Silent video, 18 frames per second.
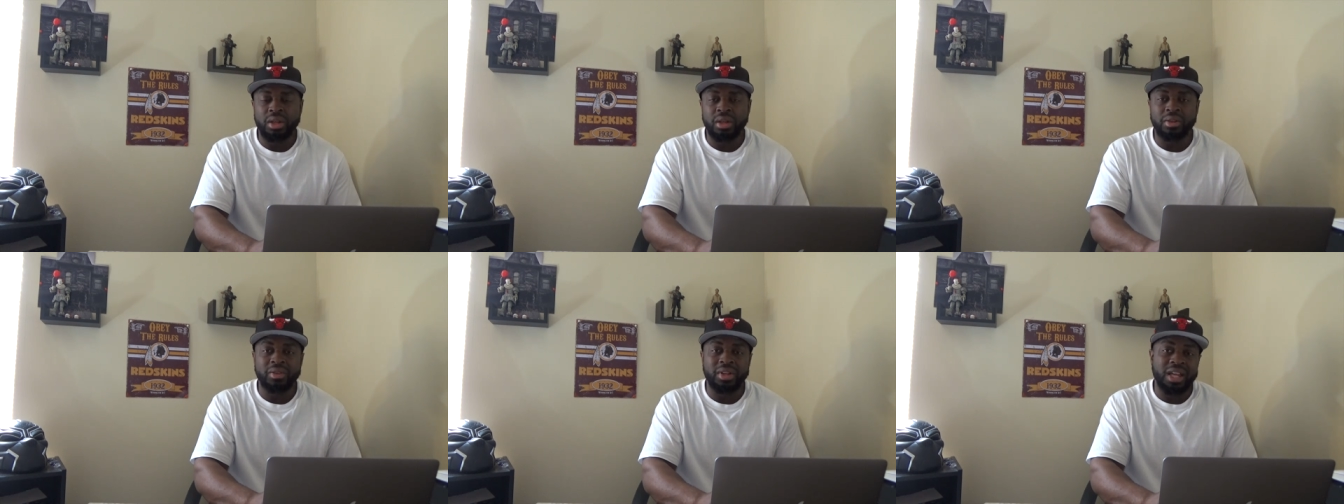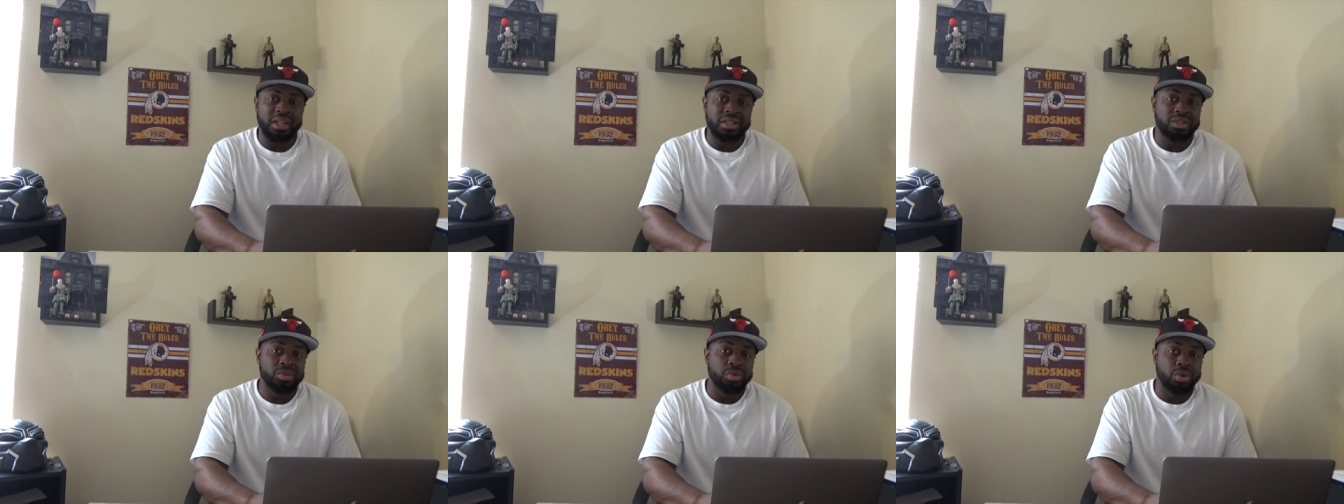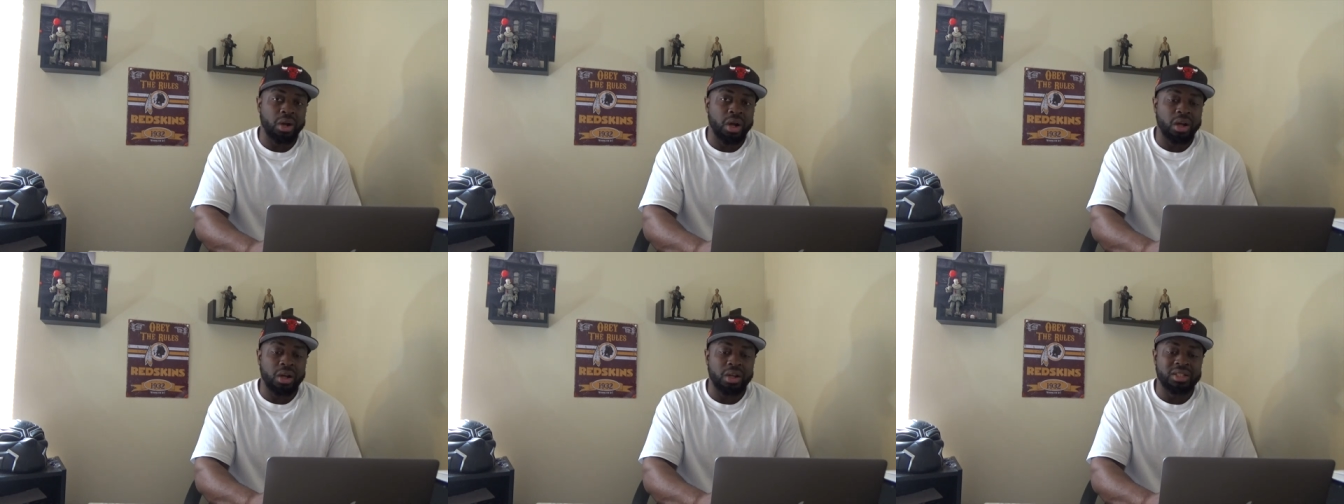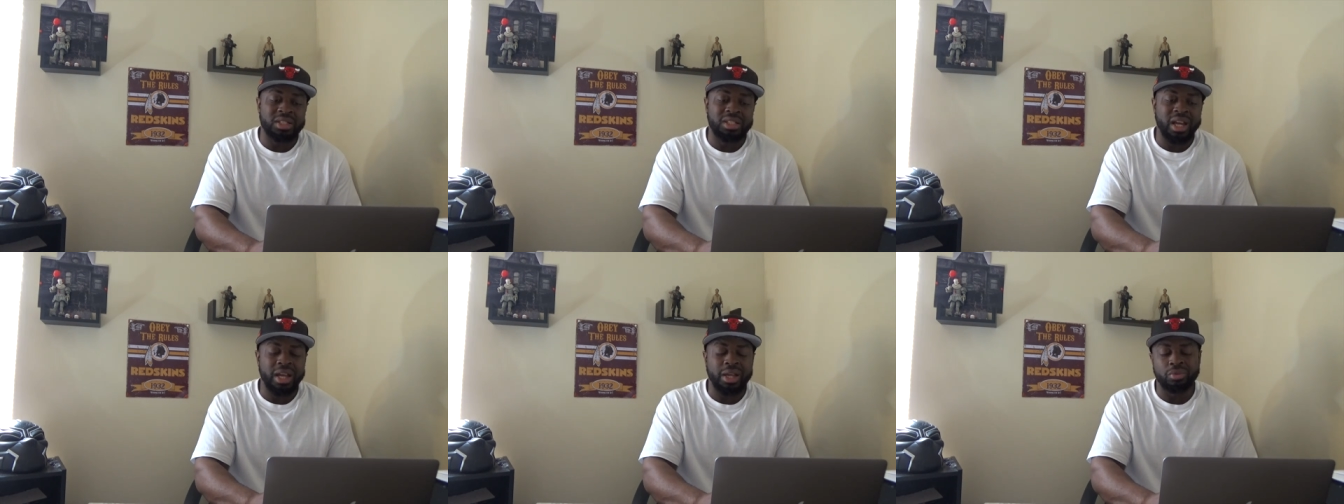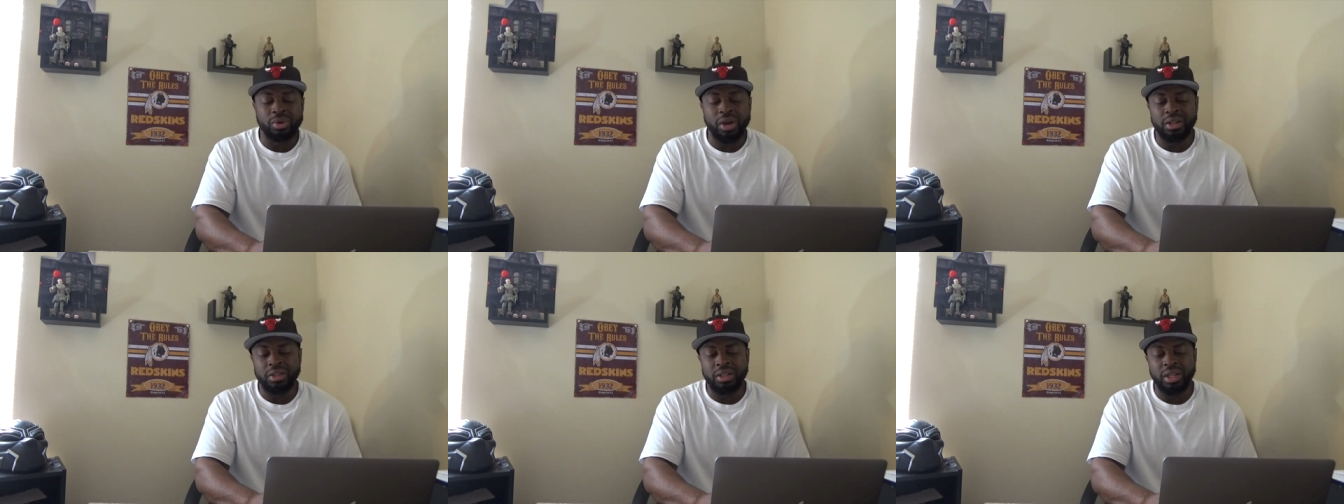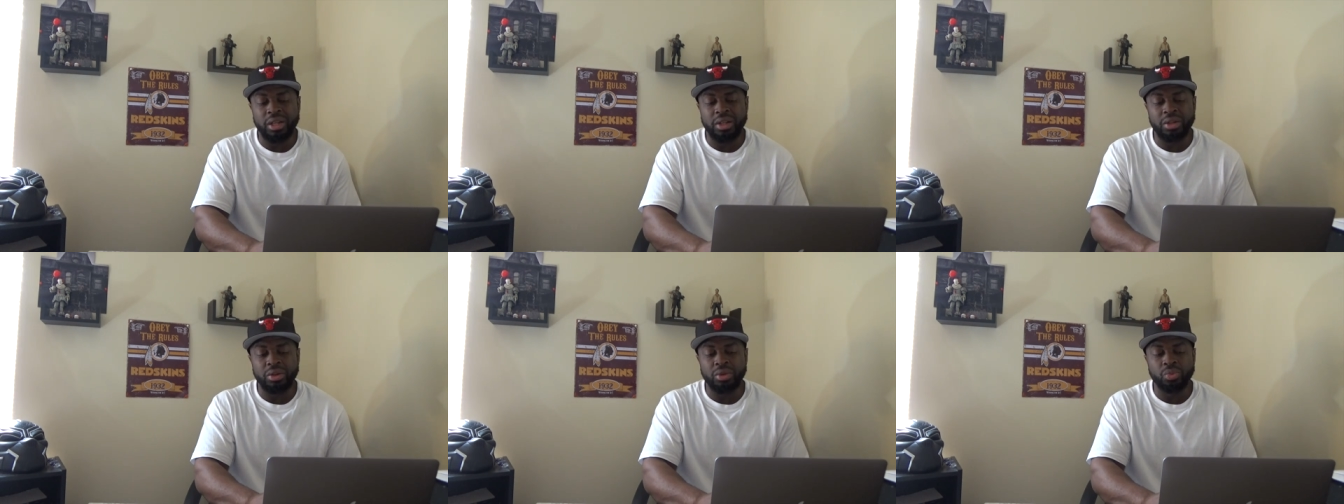and that is the uh, site right
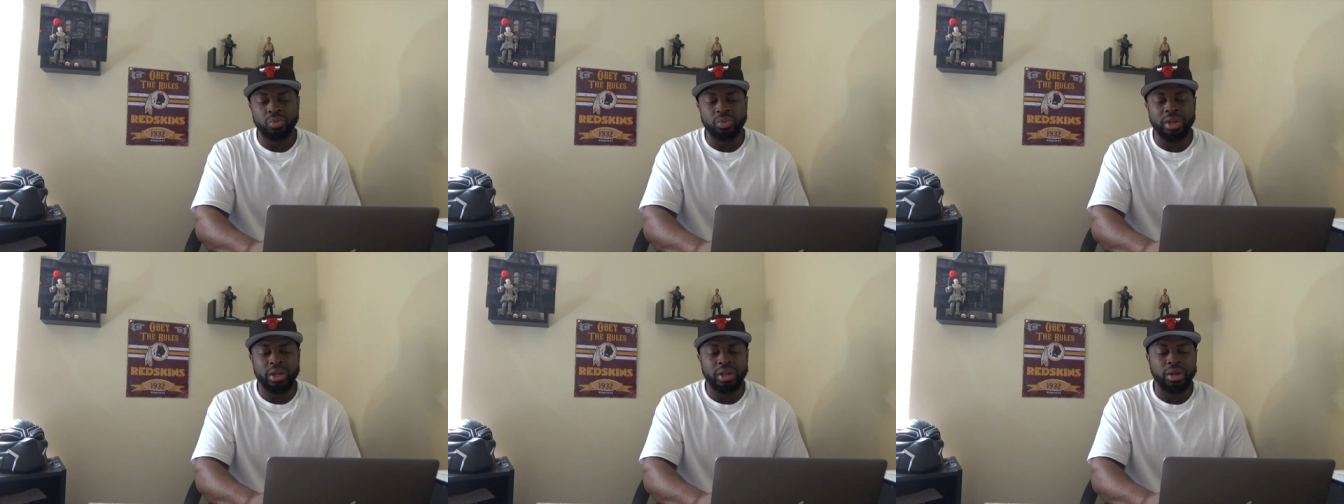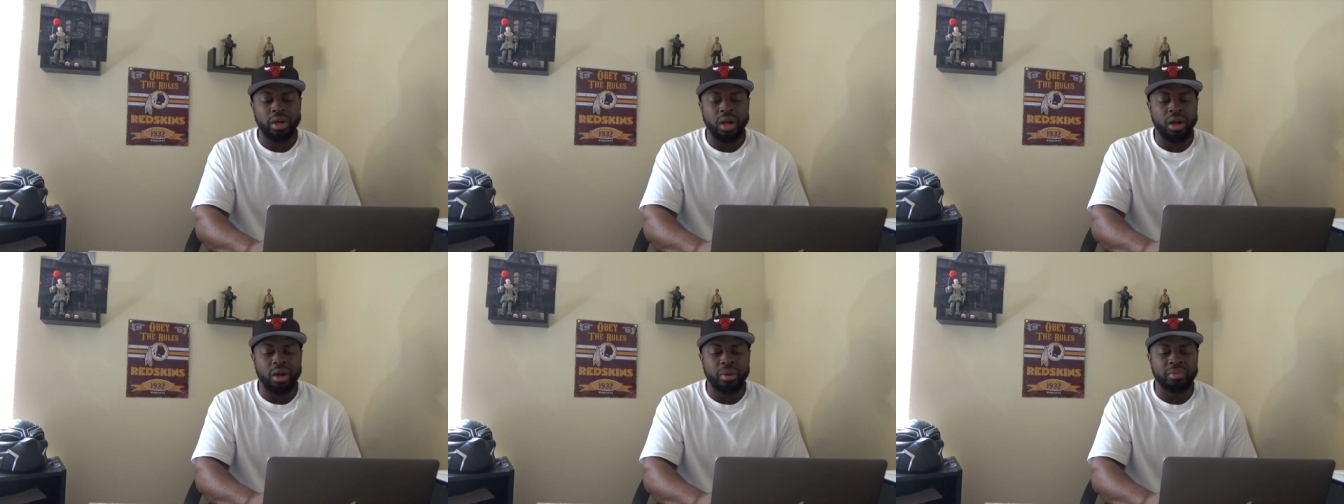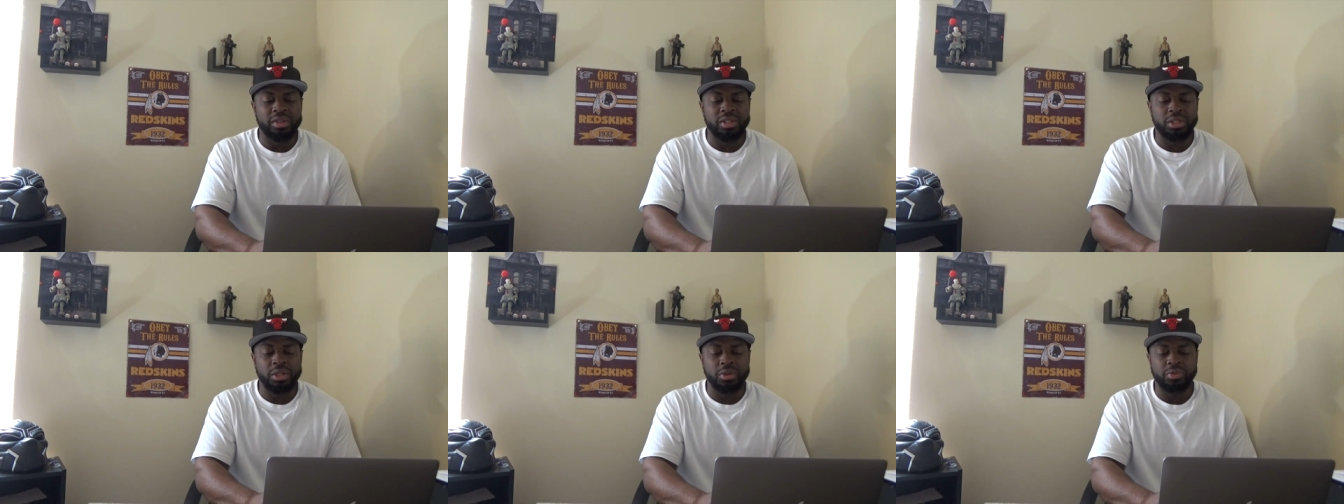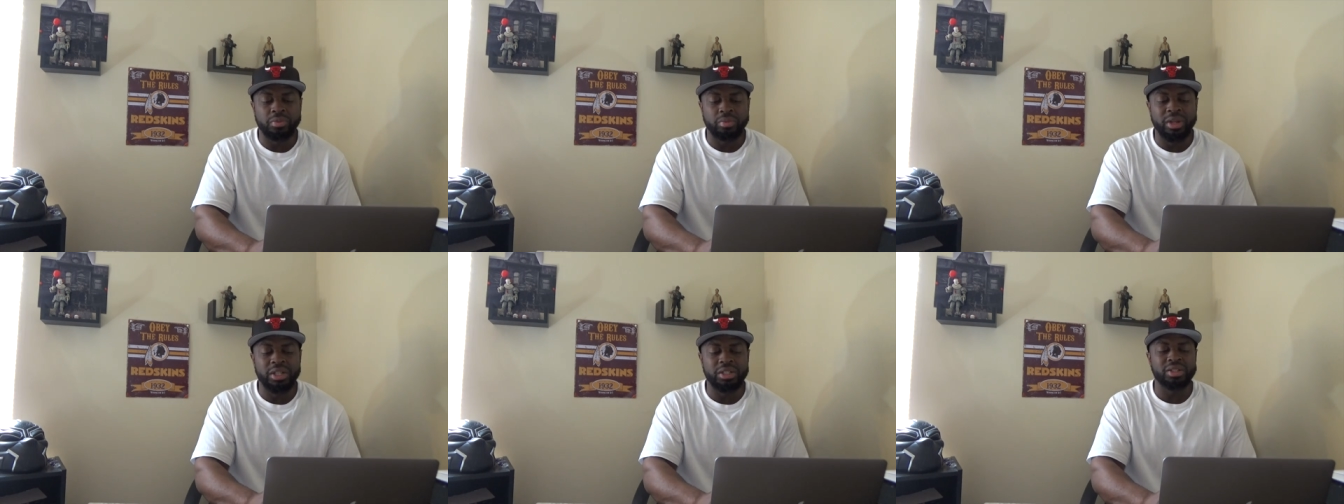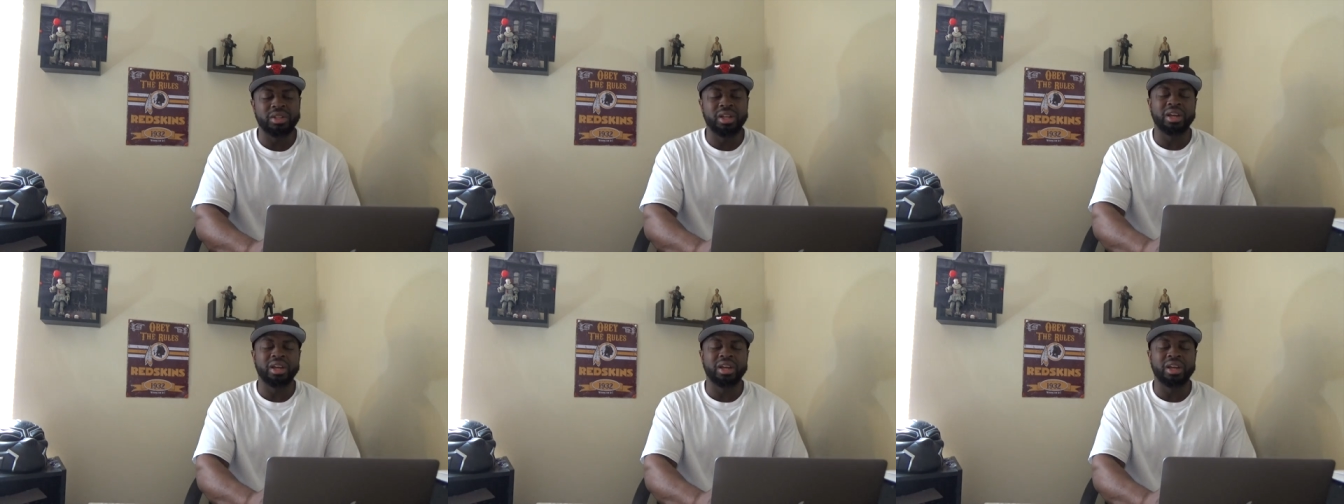there where uh, this information.